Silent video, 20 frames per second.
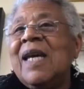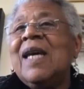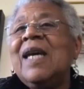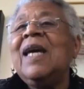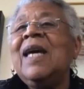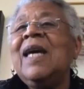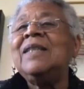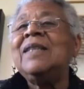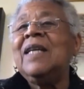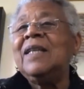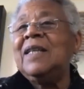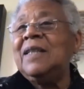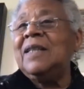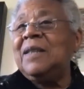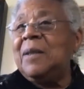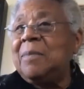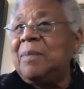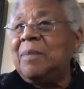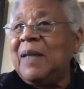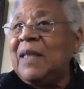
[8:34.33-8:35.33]
And then in
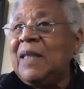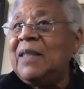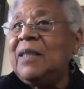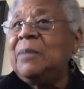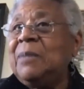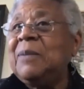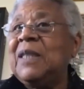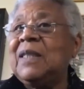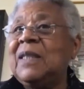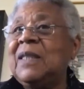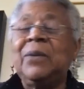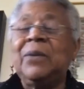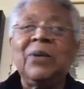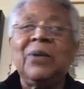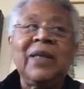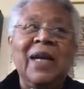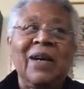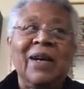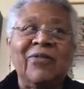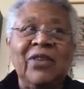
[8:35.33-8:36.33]
the basement, they would
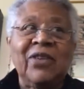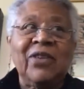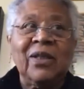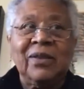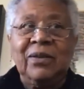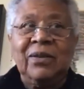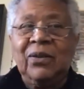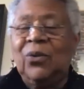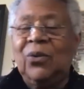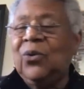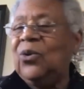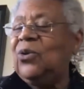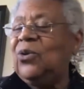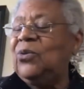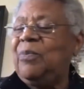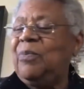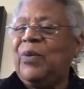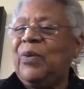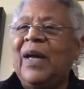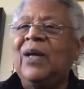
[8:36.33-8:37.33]
have an old
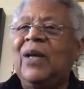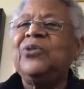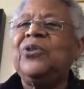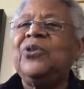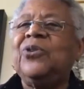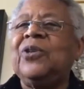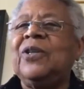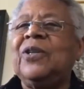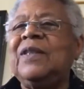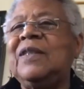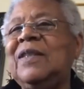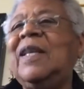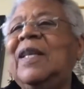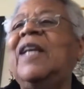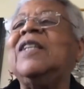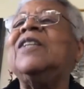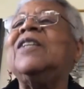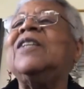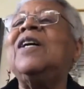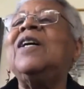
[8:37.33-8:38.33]
brown door that
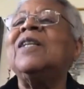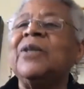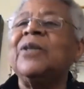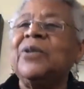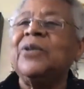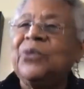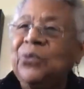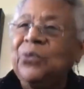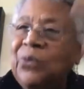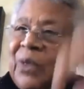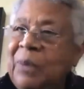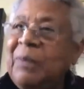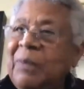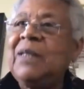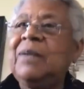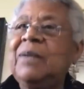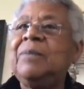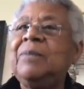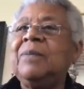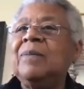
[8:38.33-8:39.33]
said colored women.